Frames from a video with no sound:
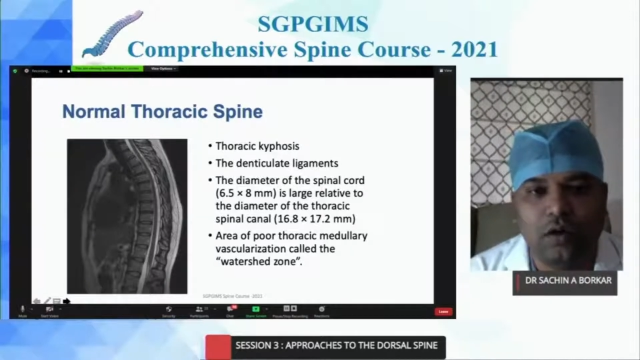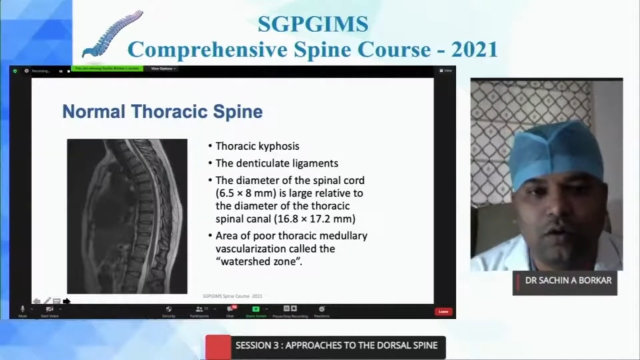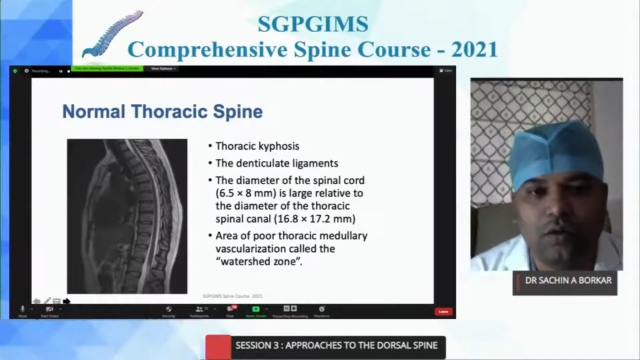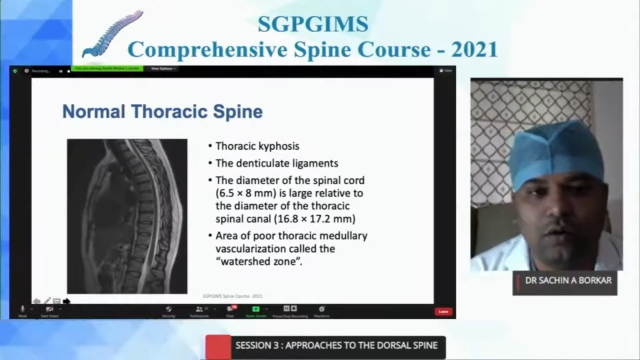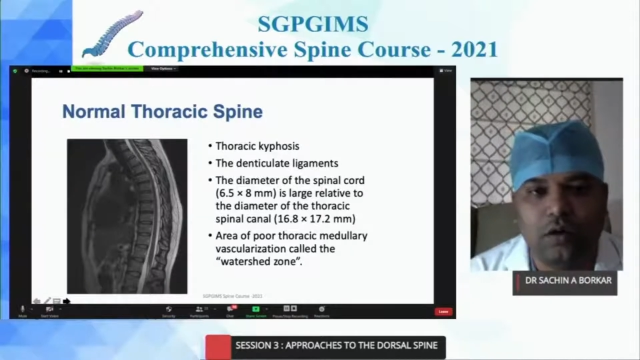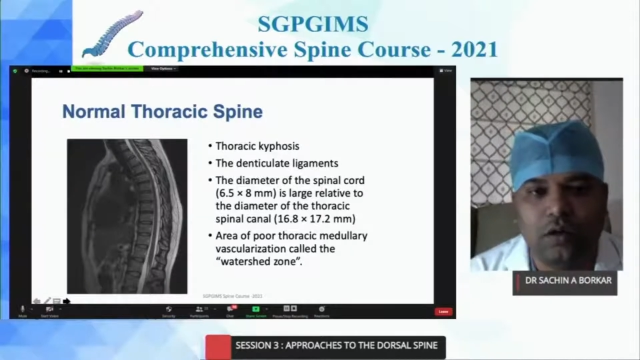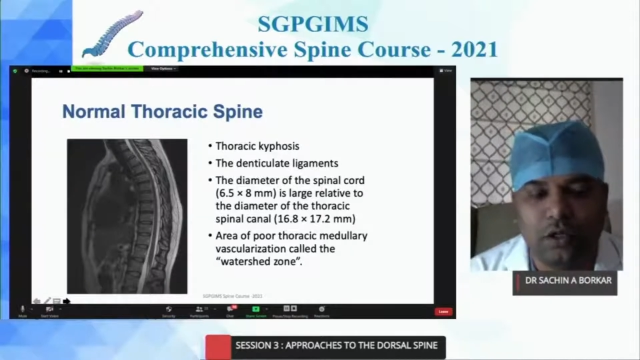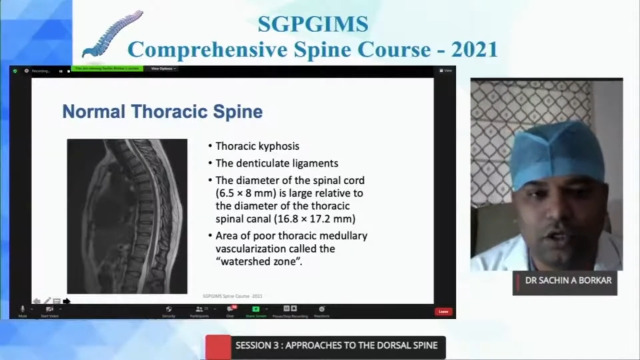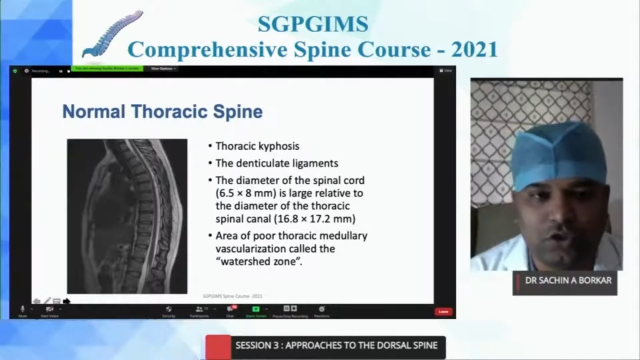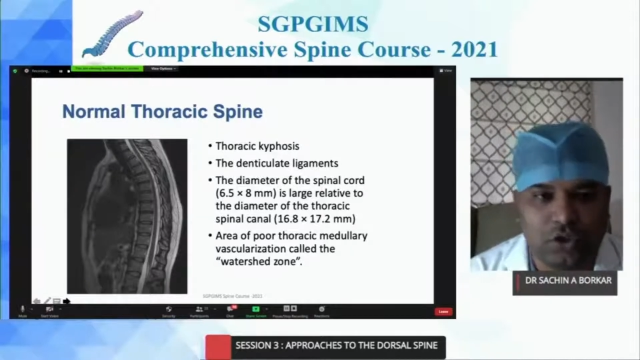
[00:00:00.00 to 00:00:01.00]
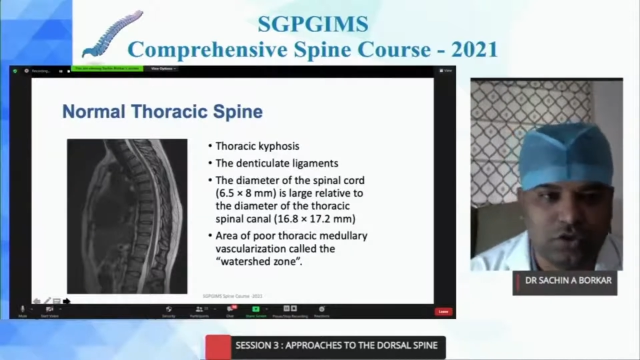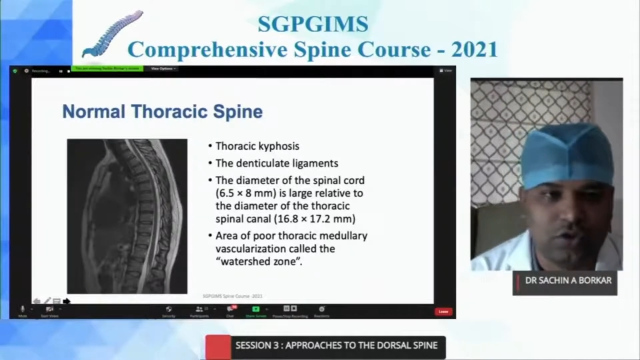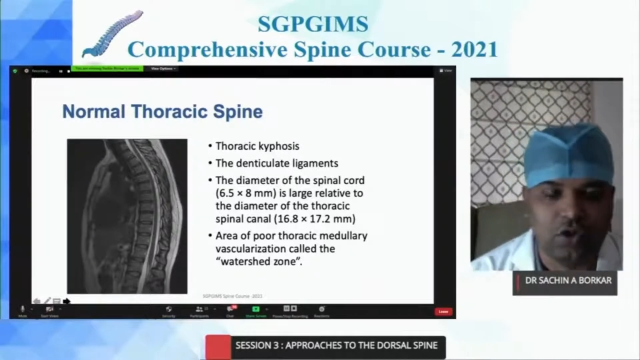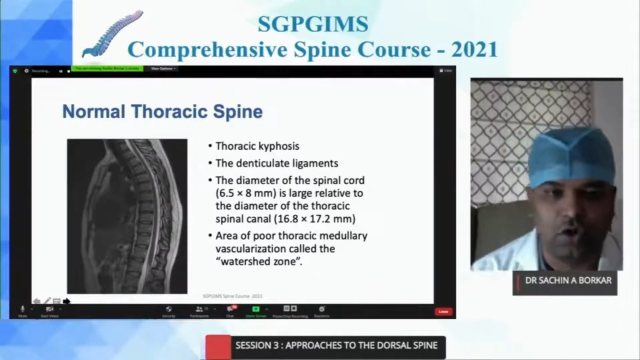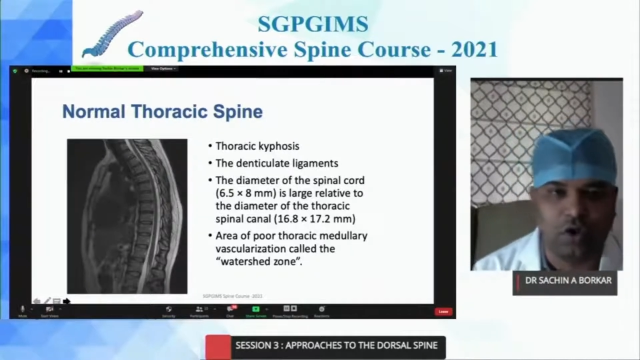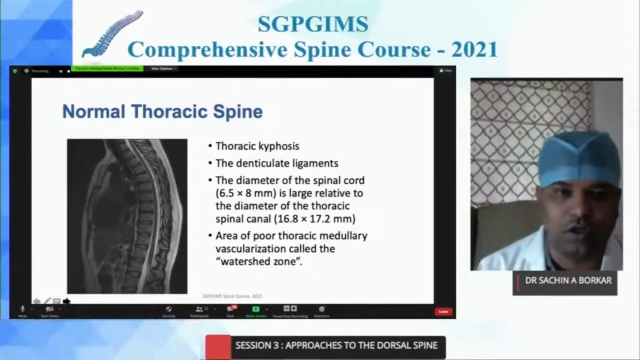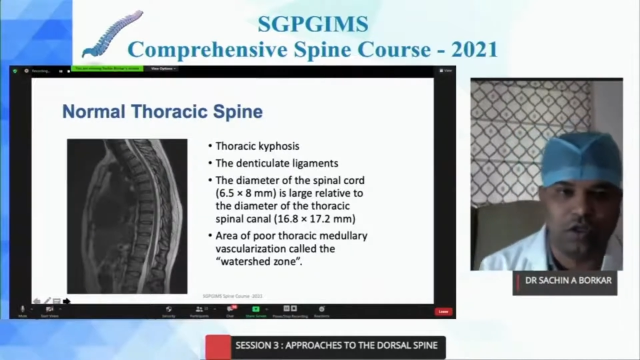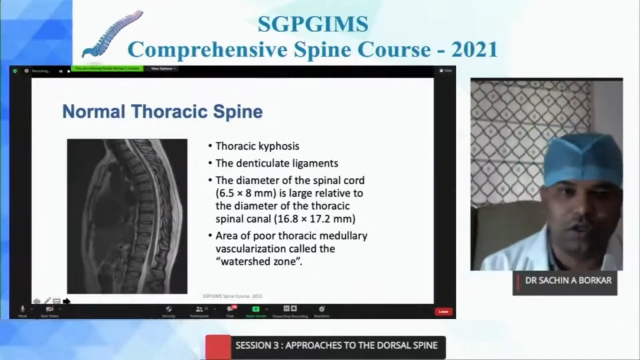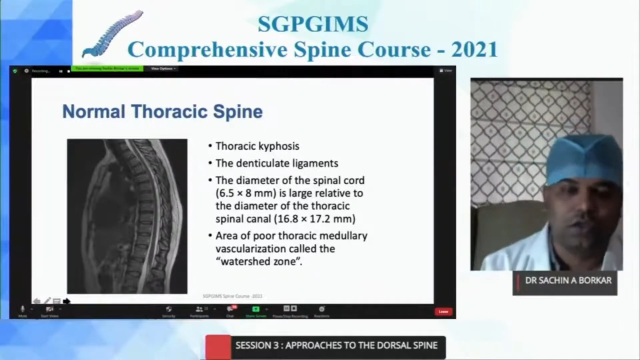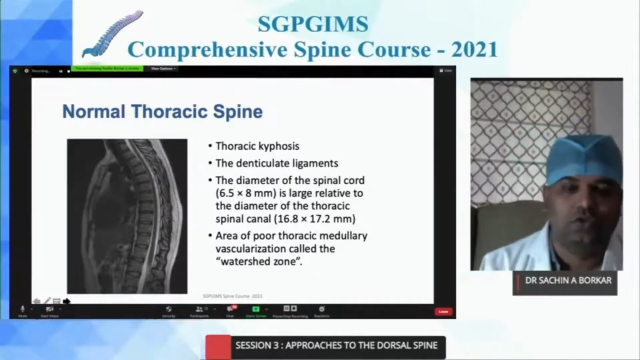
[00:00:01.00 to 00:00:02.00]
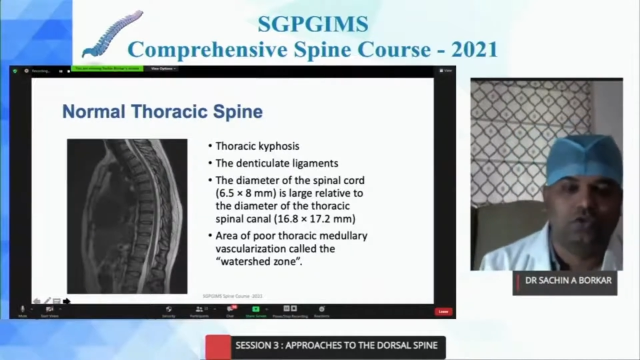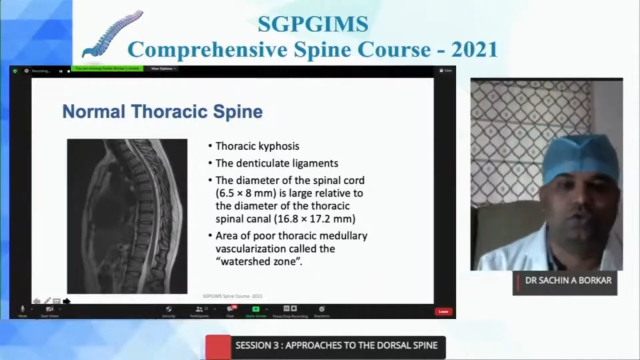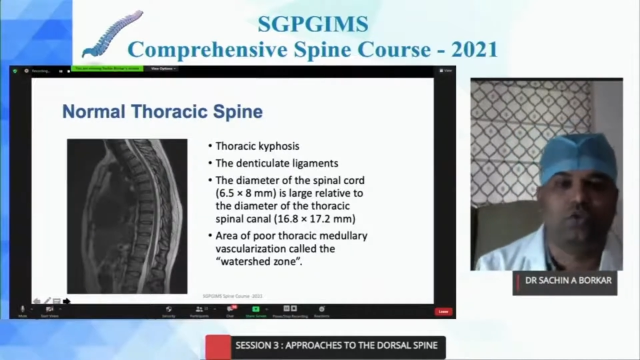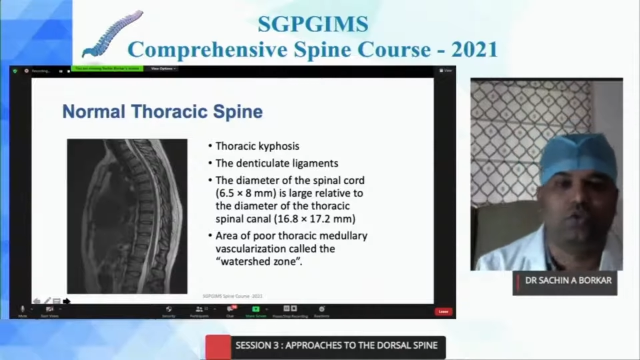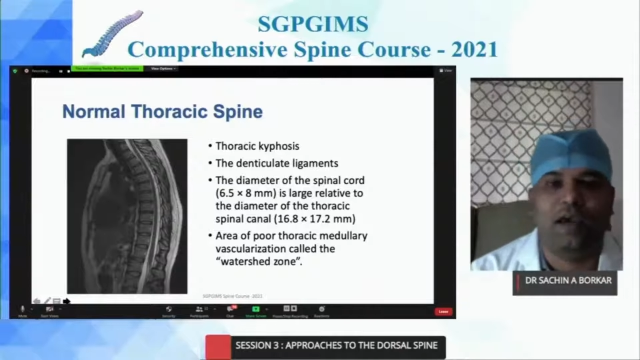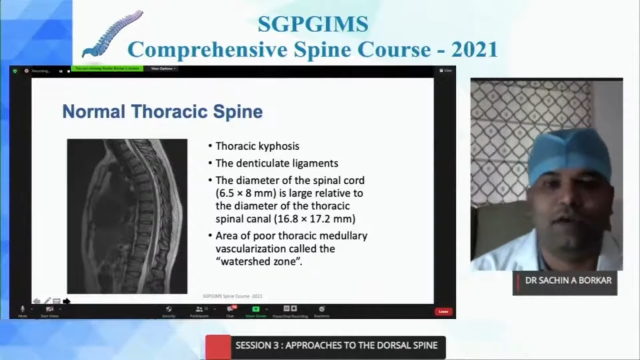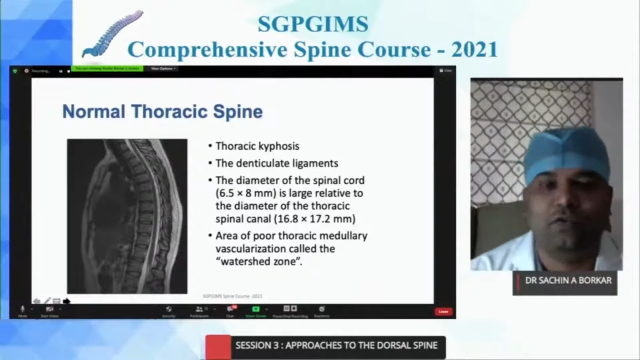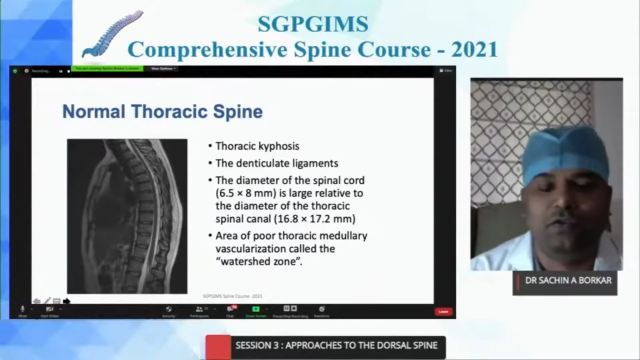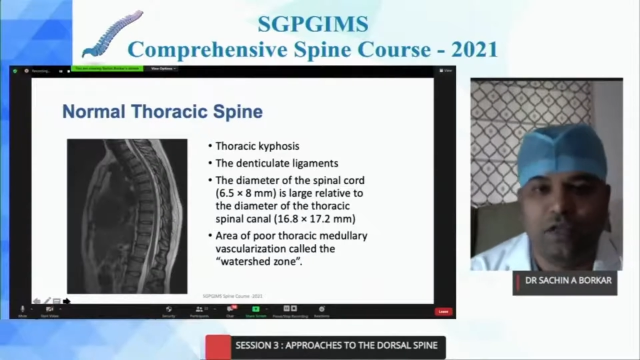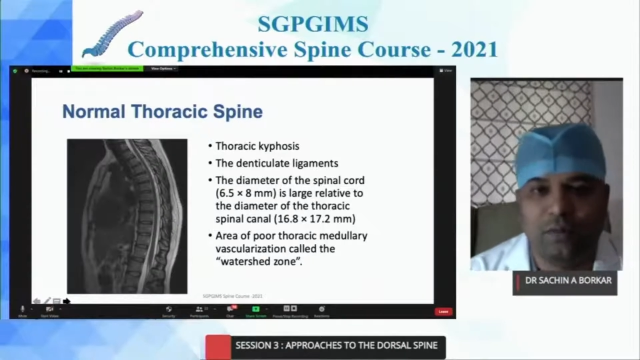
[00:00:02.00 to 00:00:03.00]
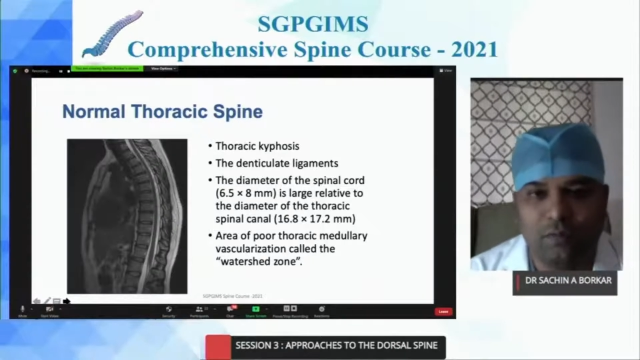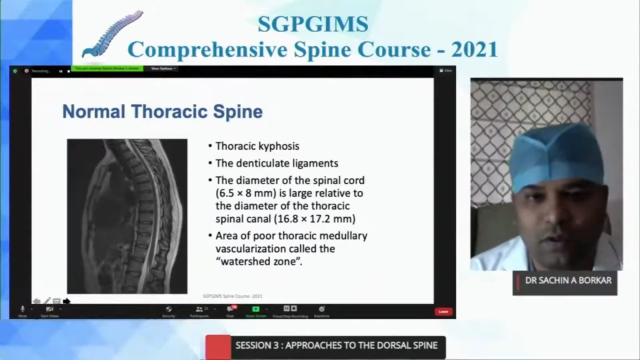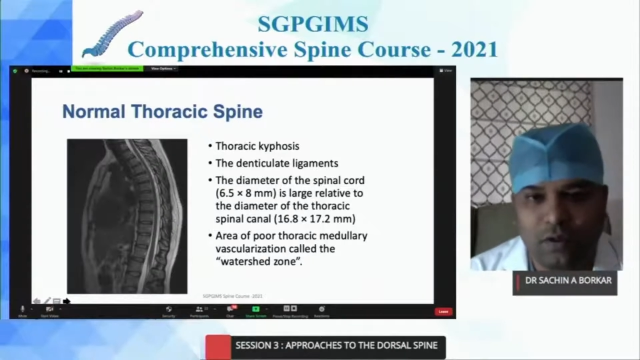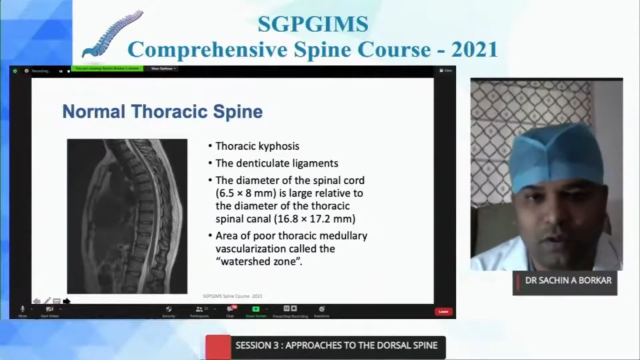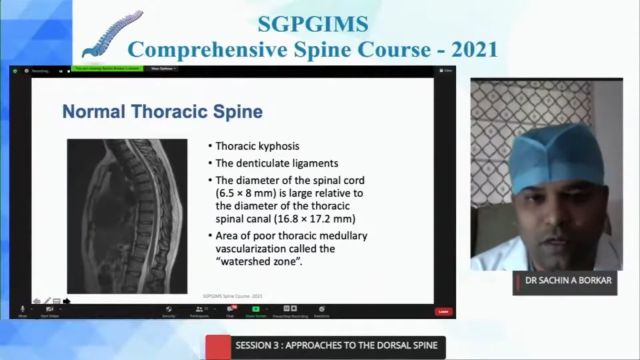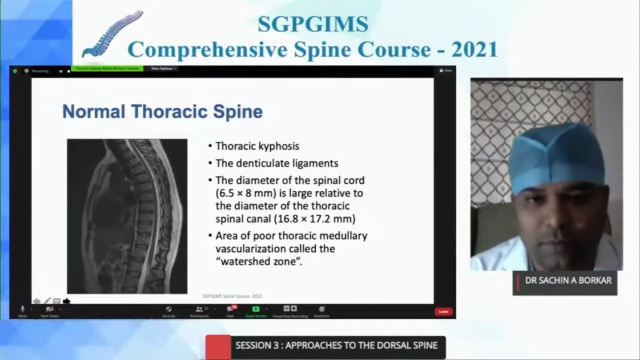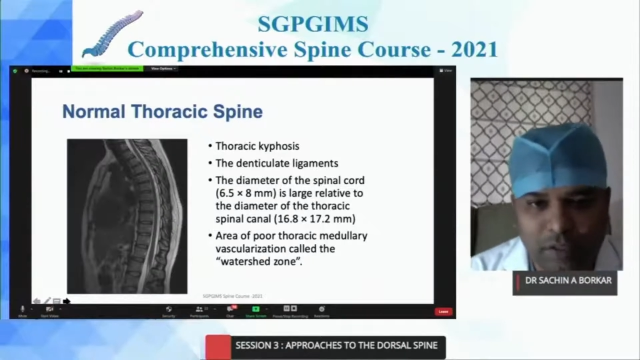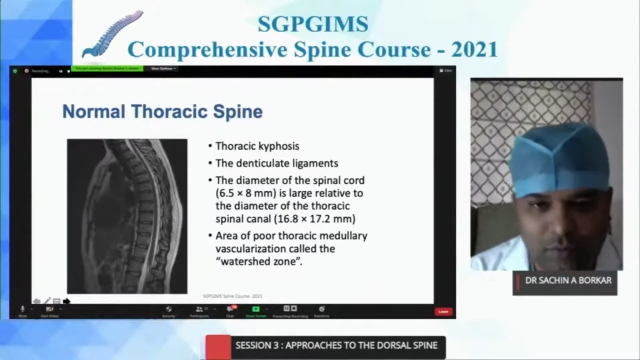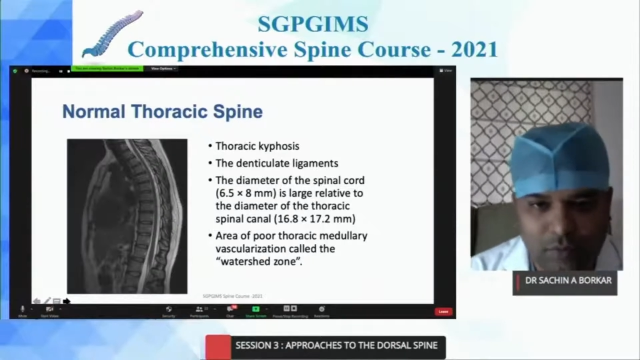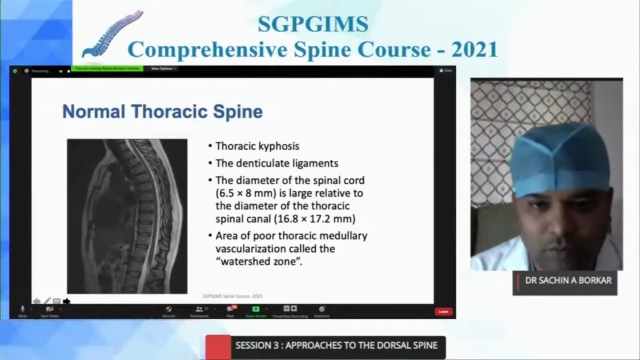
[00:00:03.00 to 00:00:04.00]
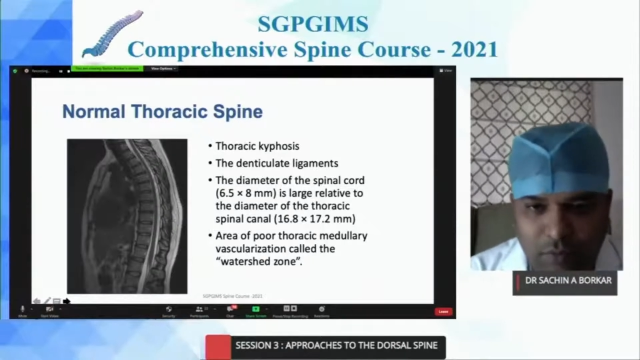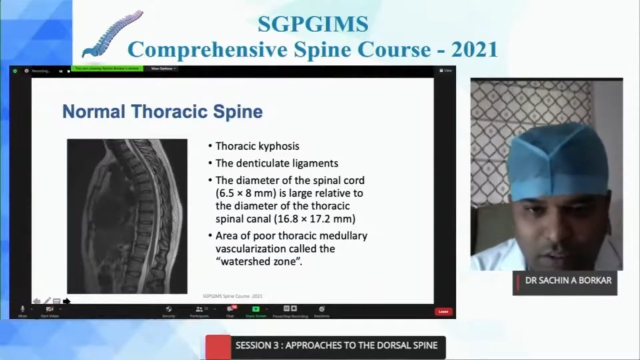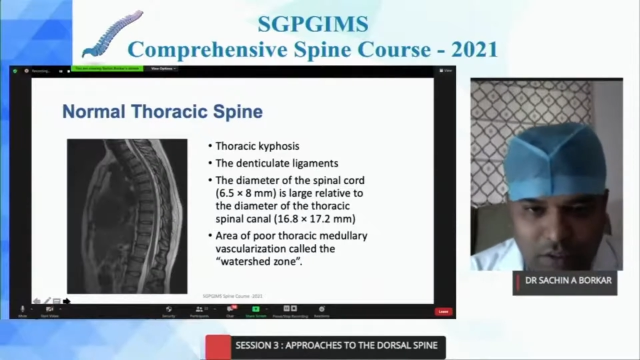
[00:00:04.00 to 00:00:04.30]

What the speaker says: hinges the cord to have some limited mobility.